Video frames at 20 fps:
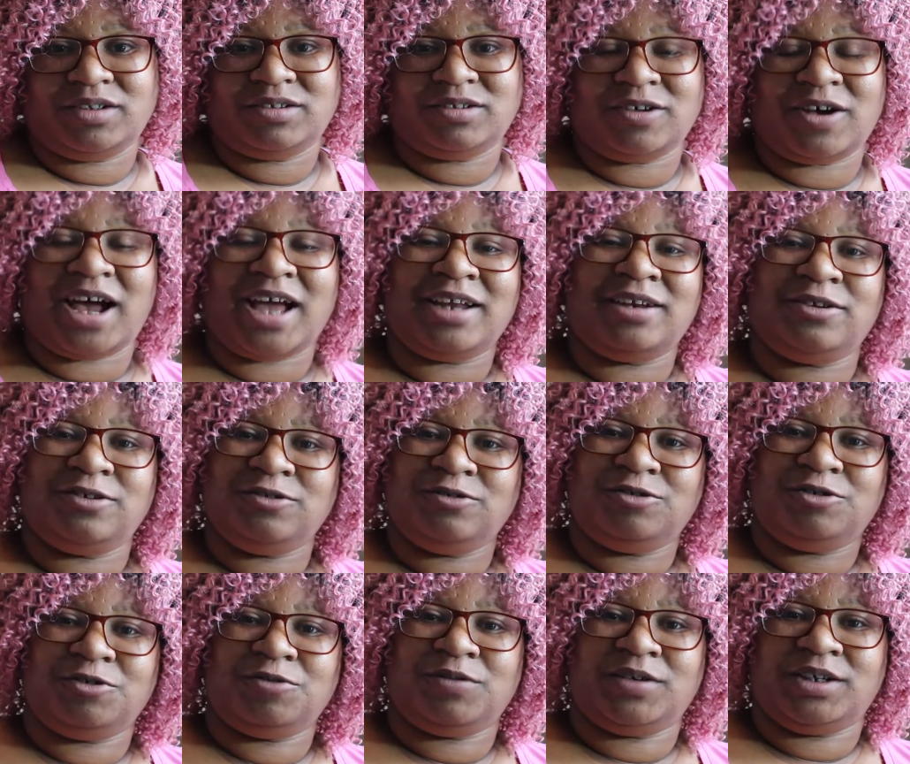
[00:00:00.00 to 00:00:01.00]
So I do
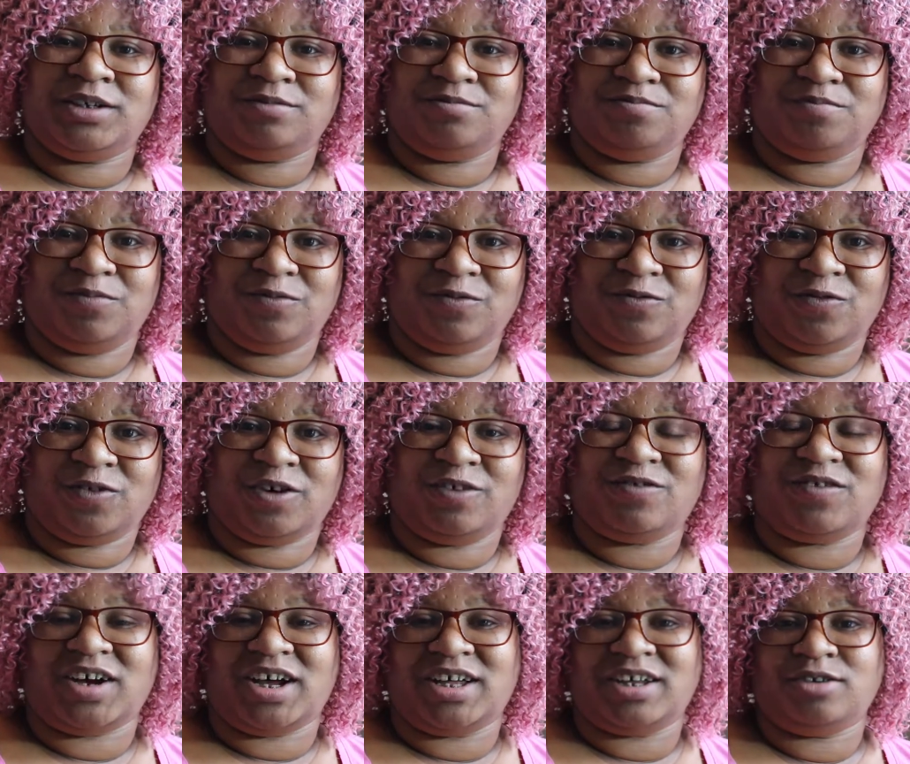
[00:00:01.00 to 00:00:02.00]
do it for
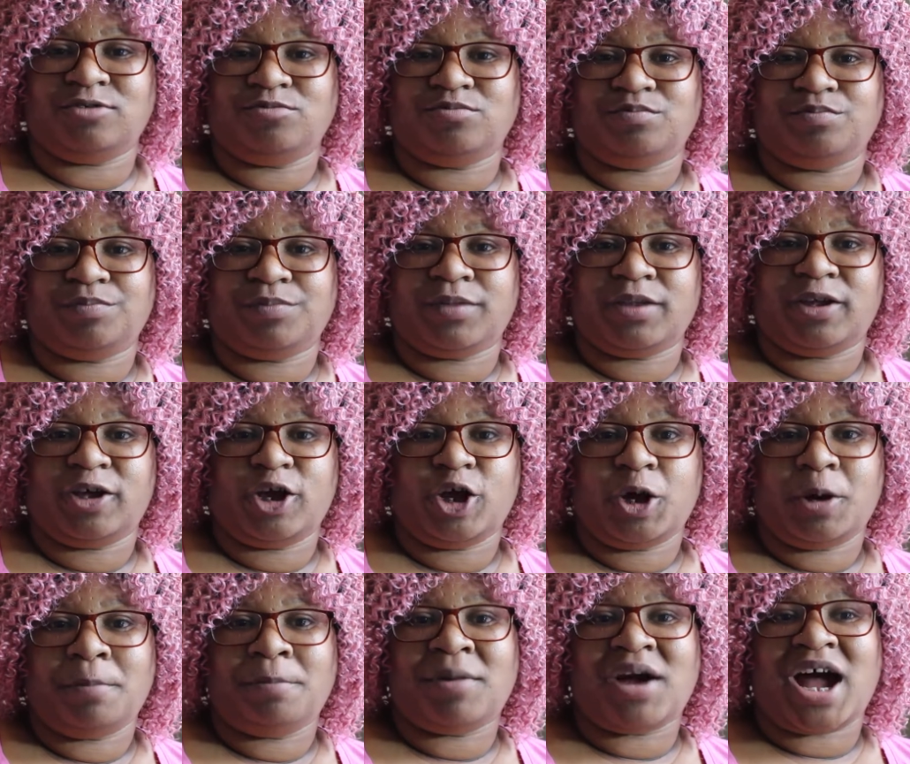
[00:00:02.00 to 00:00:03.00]
fun.
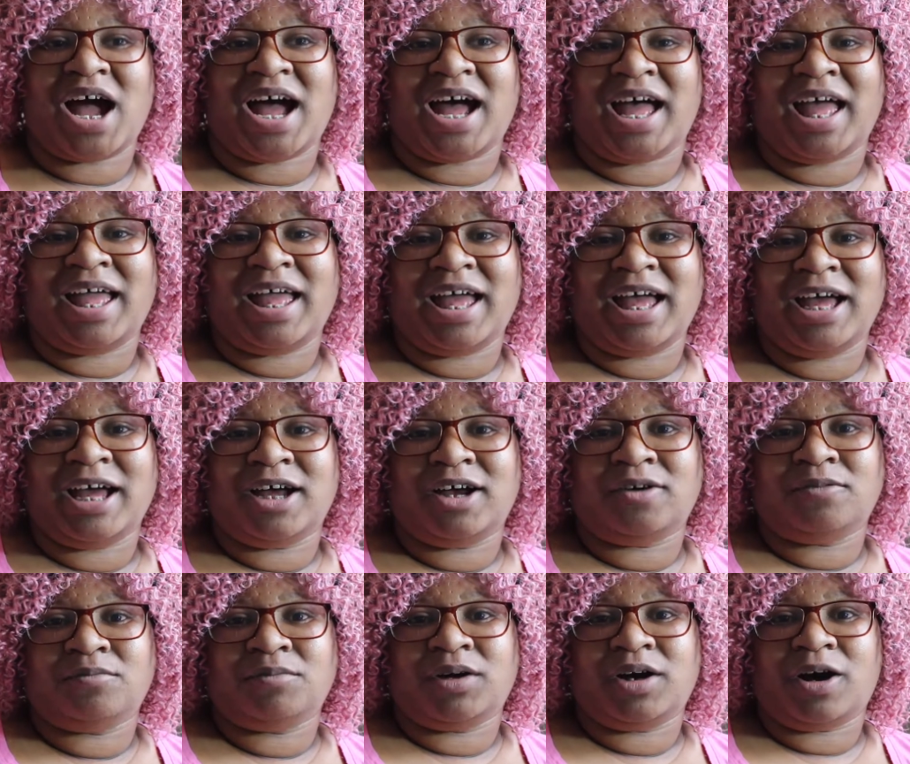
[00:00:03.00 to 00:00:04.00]
But I
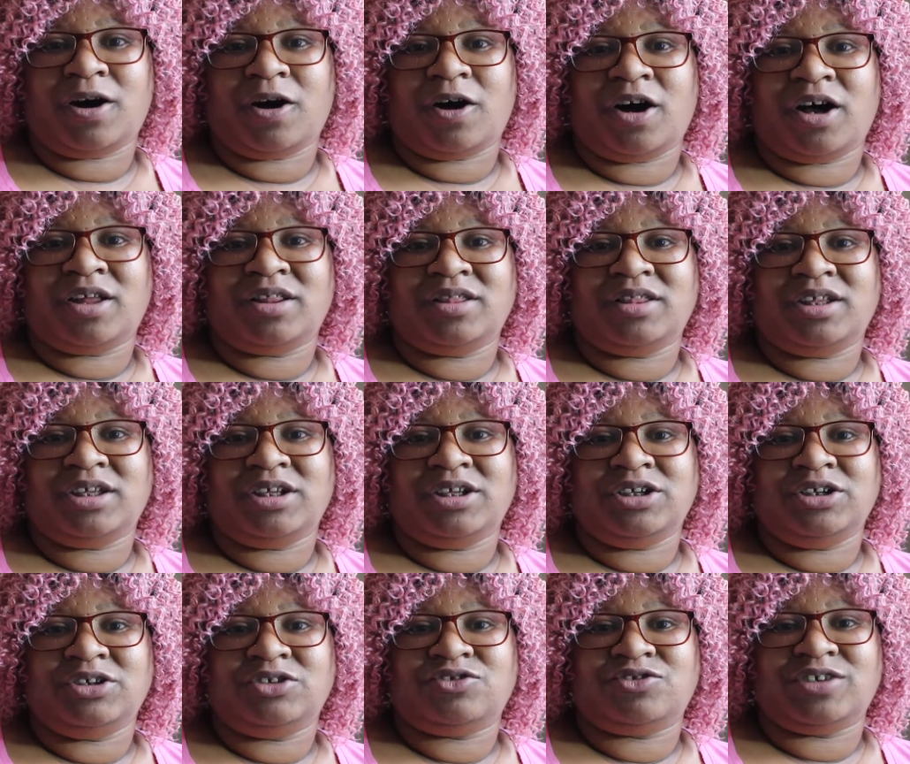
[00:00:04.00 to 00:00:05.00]
am on
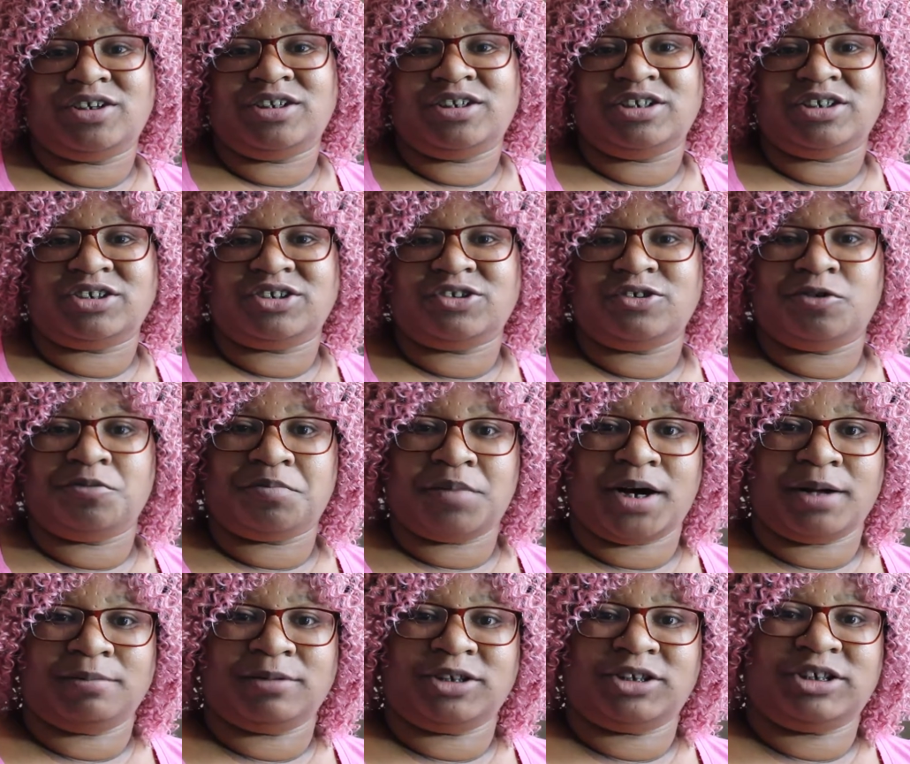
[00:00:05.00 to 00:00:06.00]
the traditional
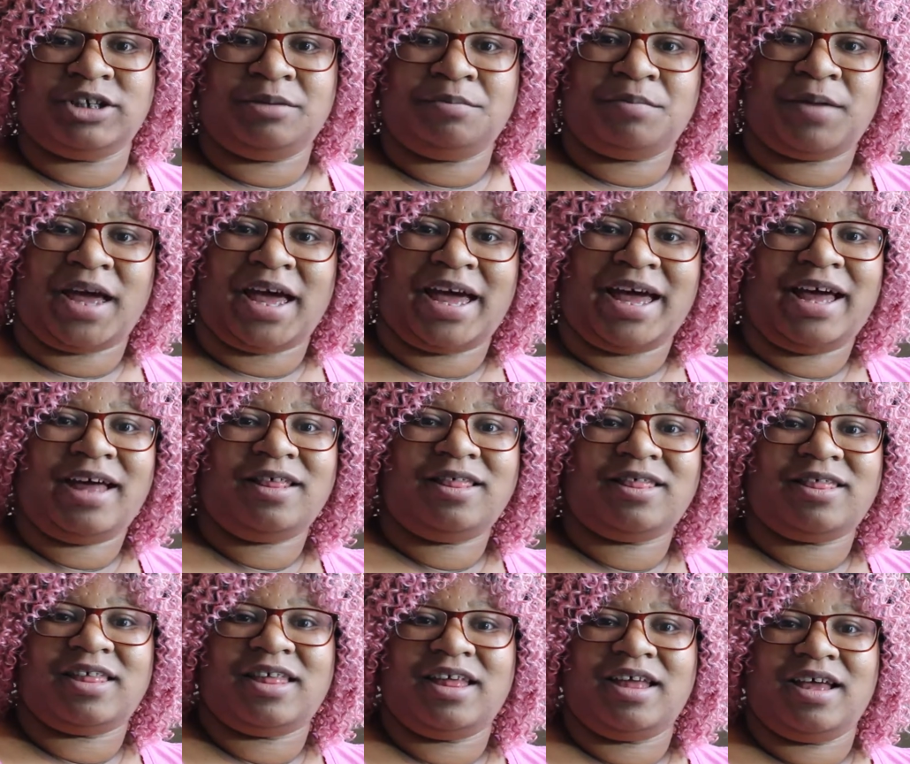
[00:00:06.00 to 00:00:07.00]
publishing path.